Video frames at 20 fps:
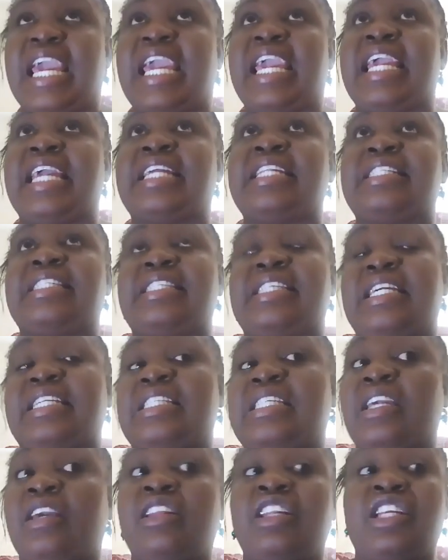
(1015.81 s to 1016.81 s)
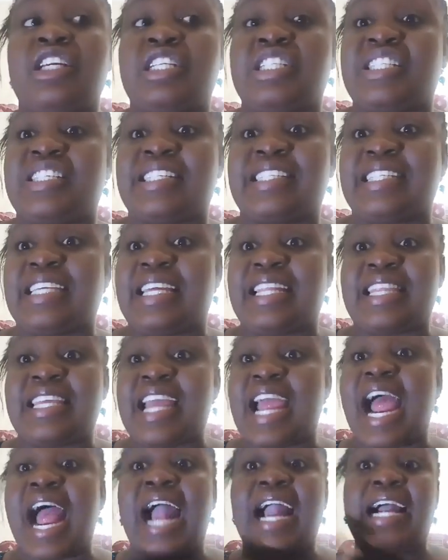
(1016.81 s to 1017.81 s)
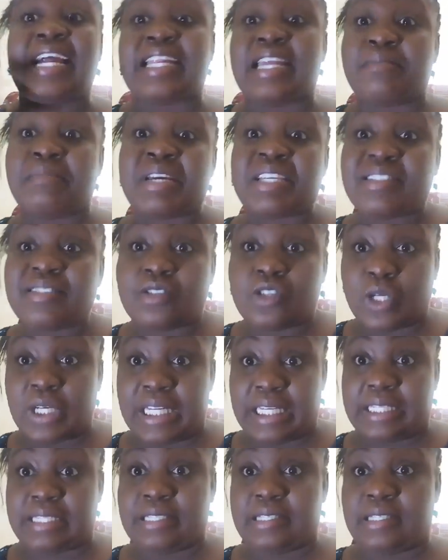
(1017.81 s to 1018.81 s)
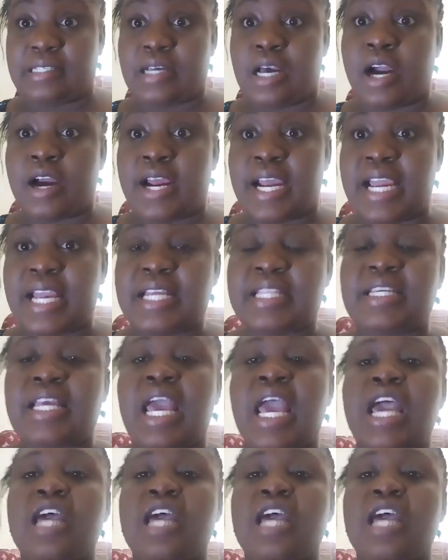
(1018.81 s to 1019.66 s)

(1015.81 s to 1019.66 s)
in their academic studies. All right,